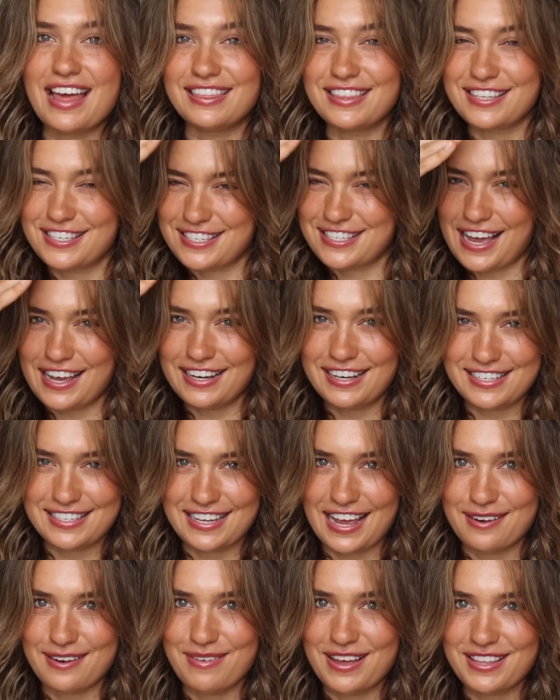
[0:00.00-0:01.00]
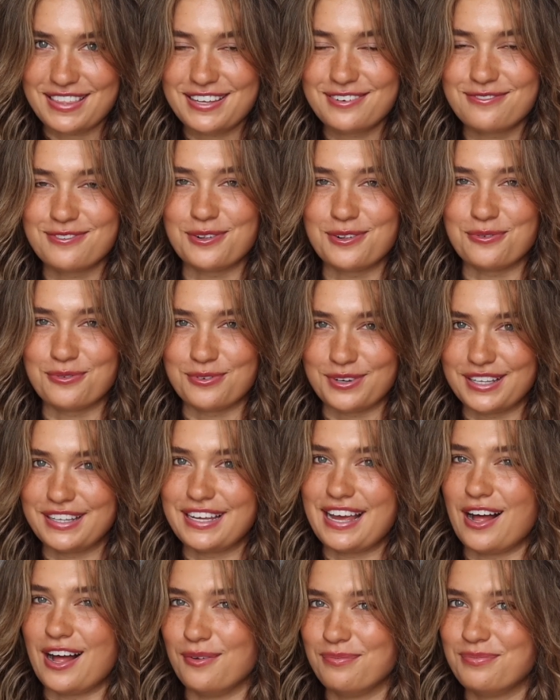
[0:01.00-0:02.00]
And the side to side method will
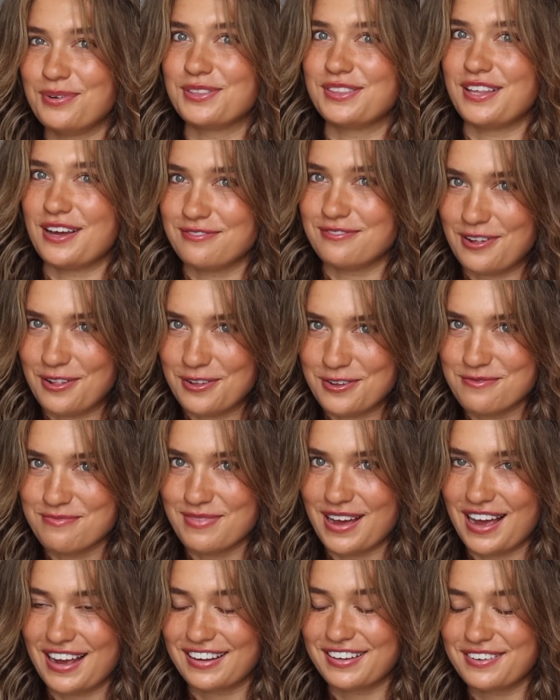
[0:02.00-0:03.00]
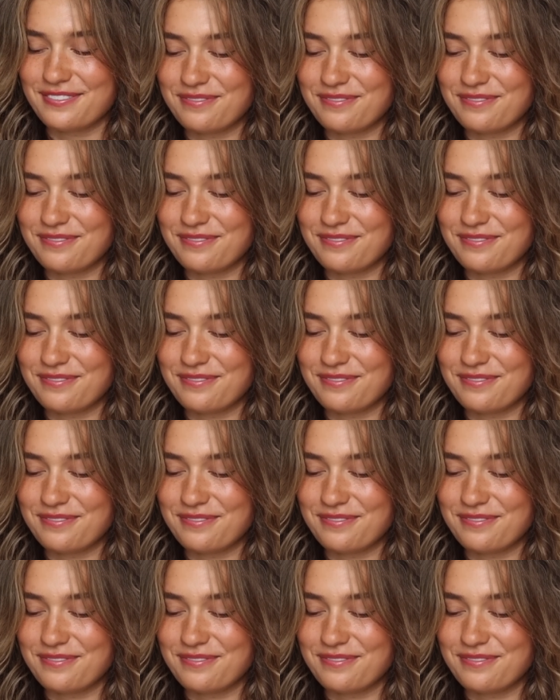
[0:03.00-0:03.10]
really help put that volume back.